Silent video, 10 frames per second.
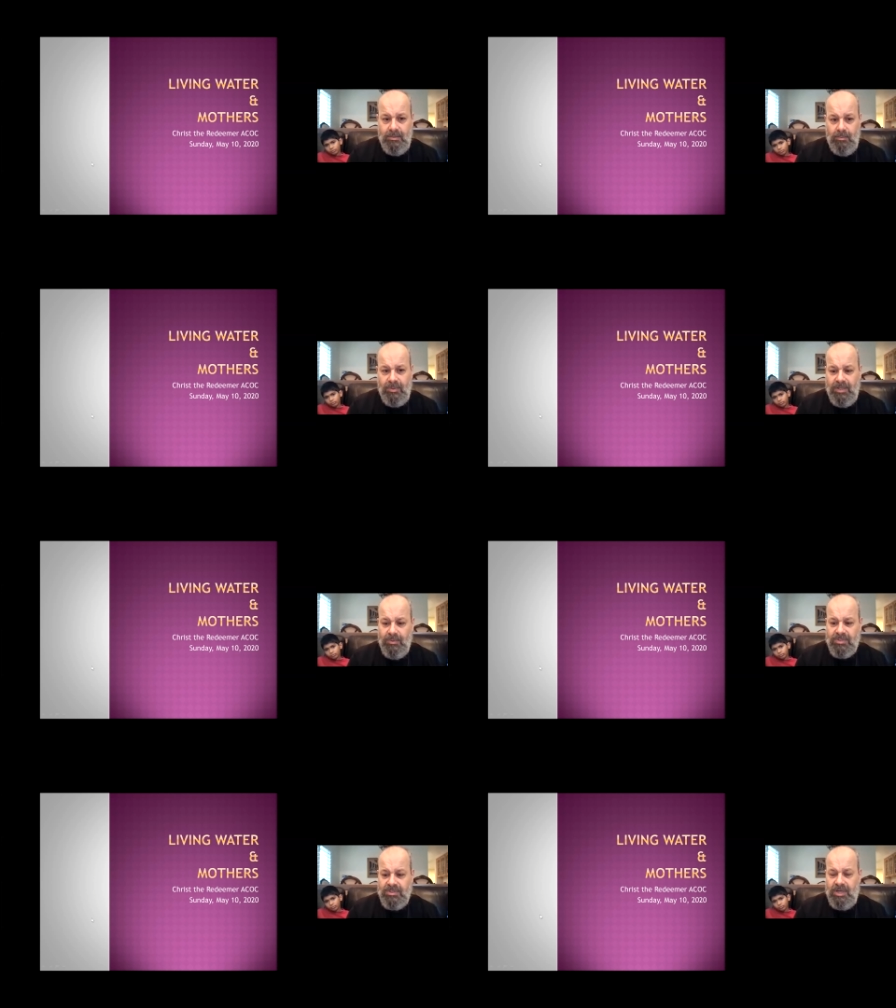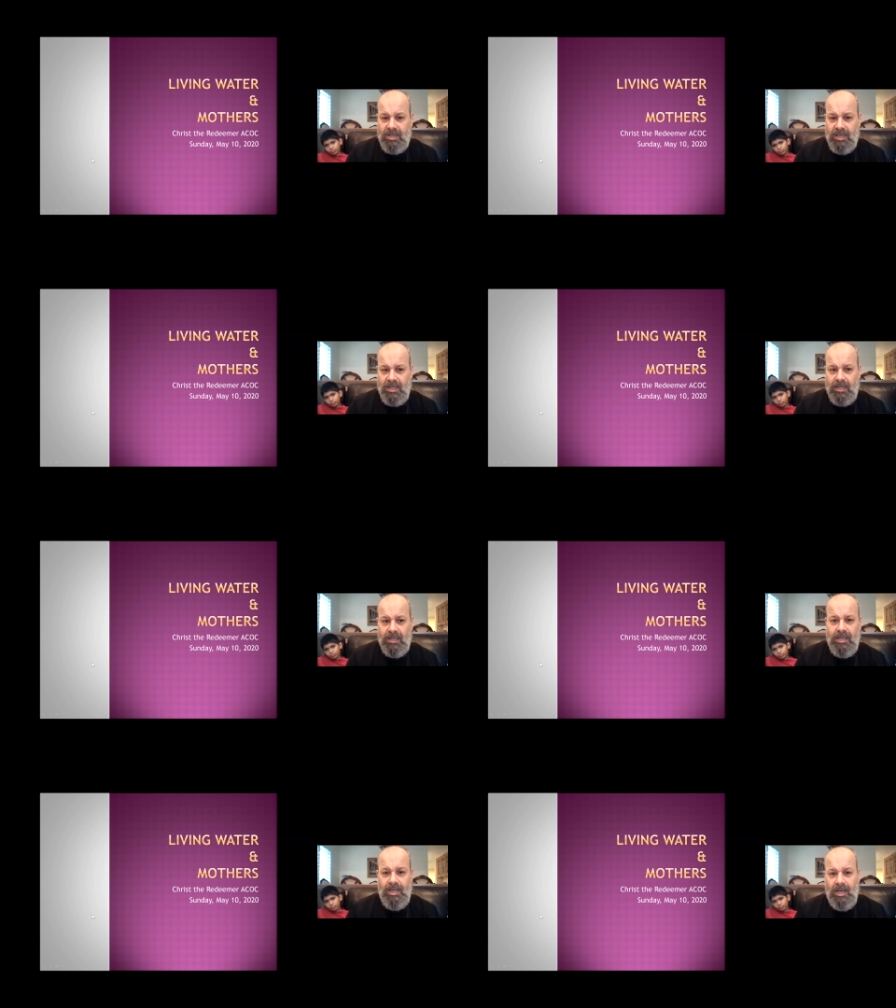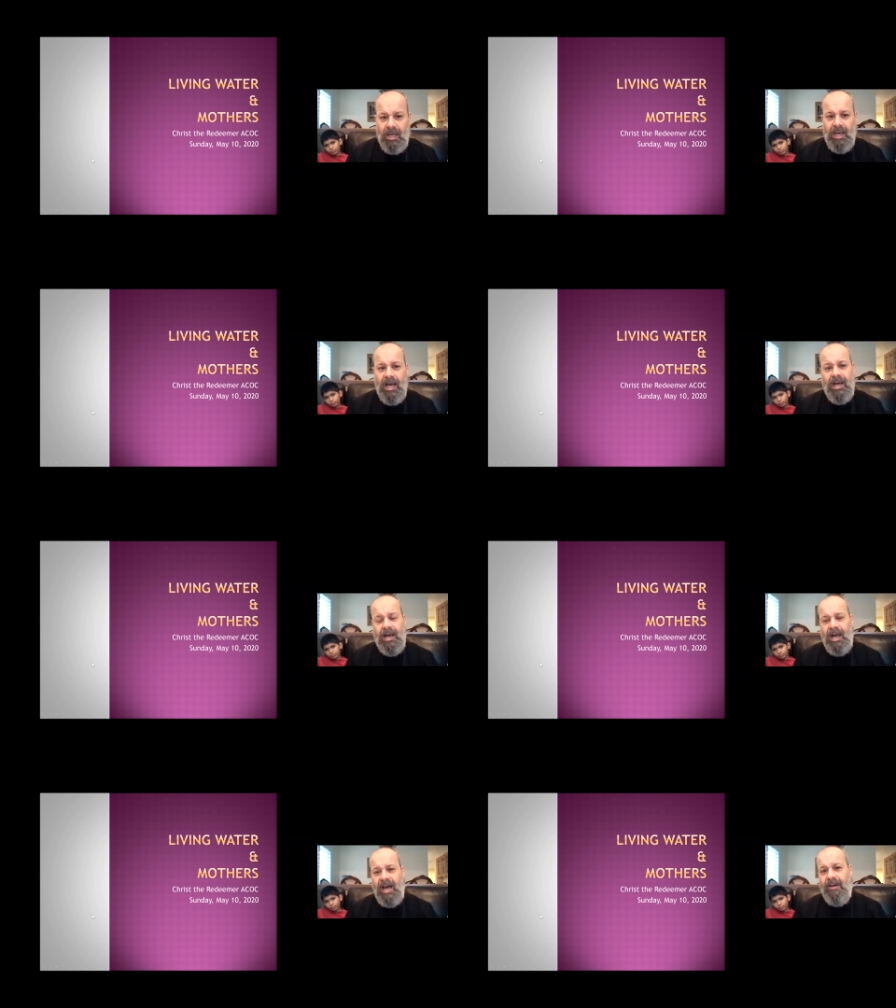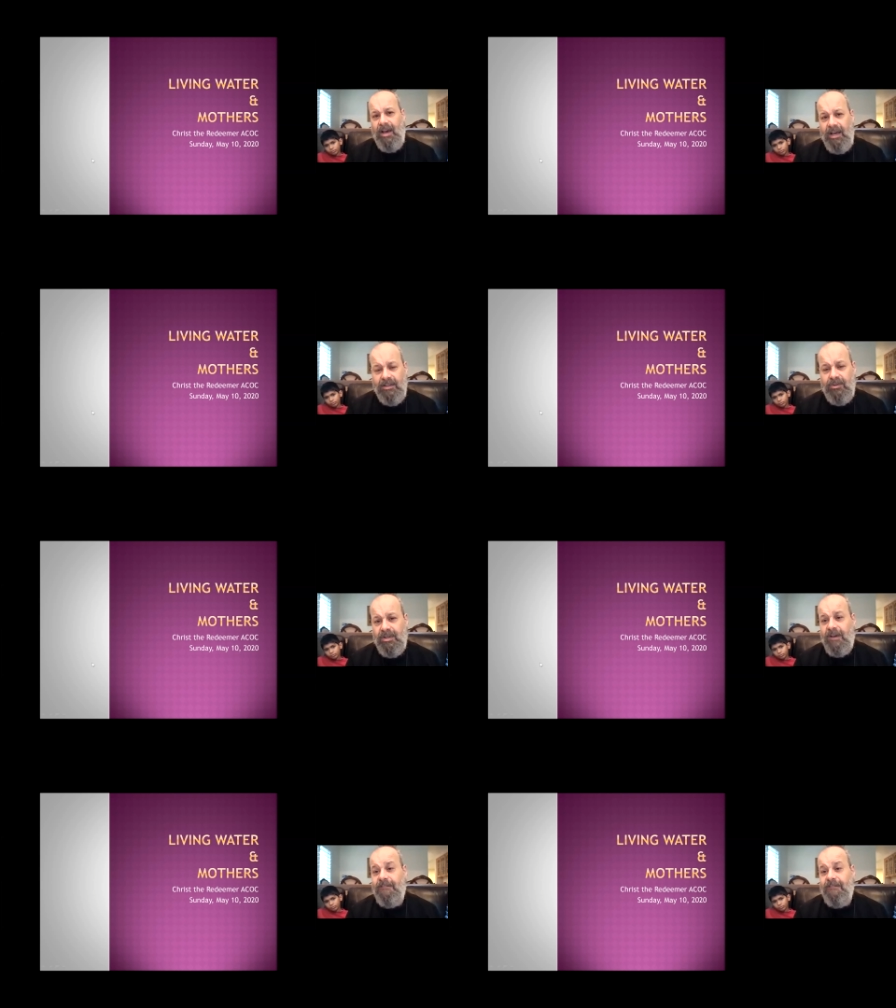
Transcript: when he was talking uh, at, during a